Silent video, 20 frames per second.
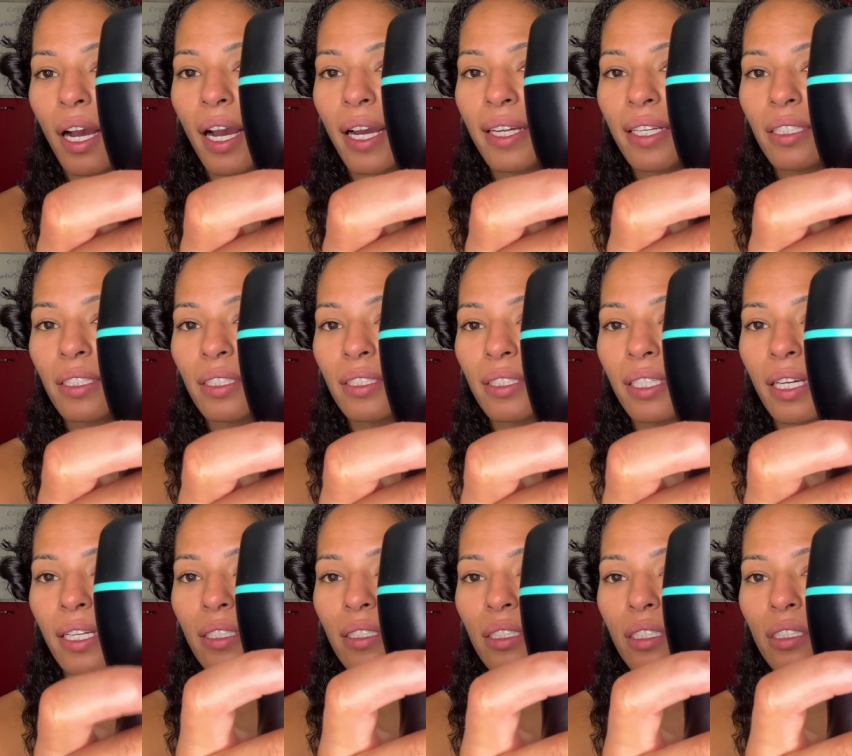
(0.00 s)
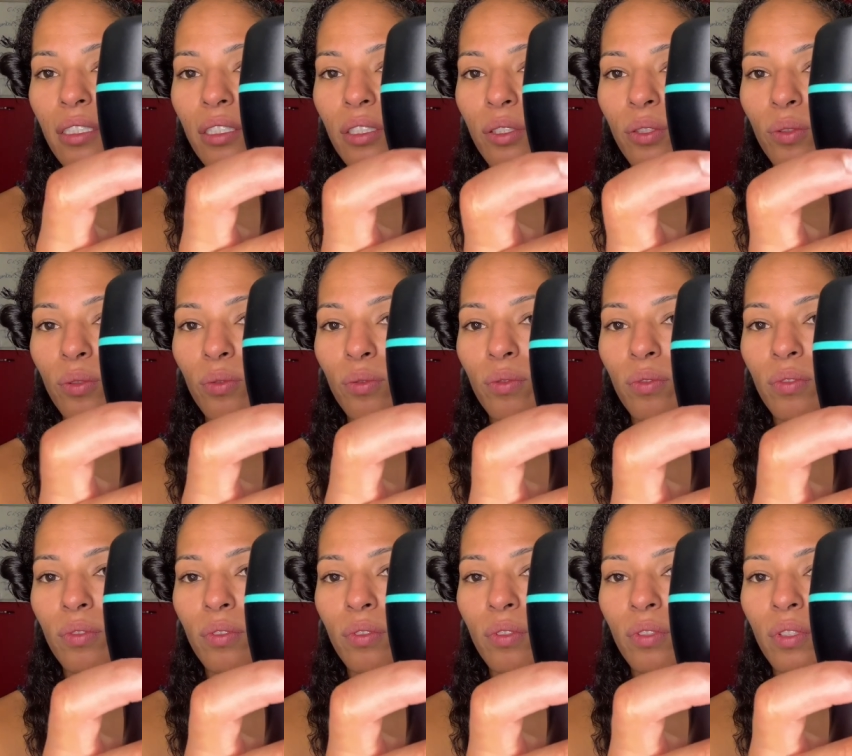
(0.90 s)
I tend to do,
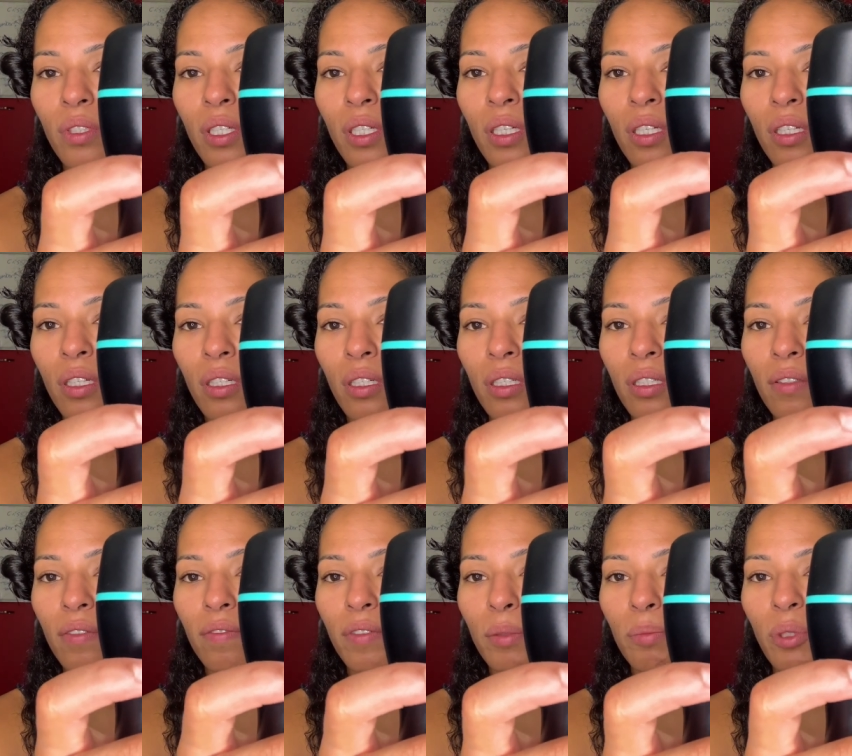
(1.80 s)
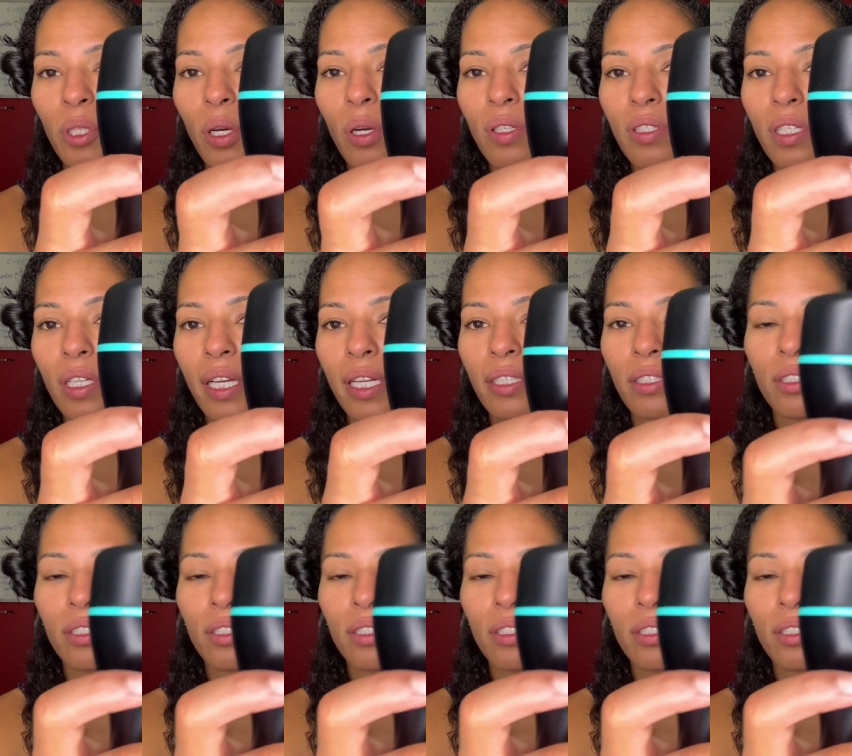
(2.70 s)
for blowouts, I